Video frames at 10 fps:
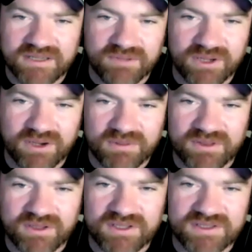we got him at
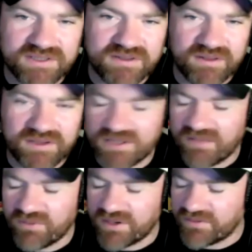36 or
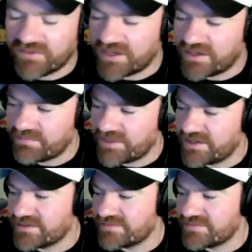37, whatever it ended up being, and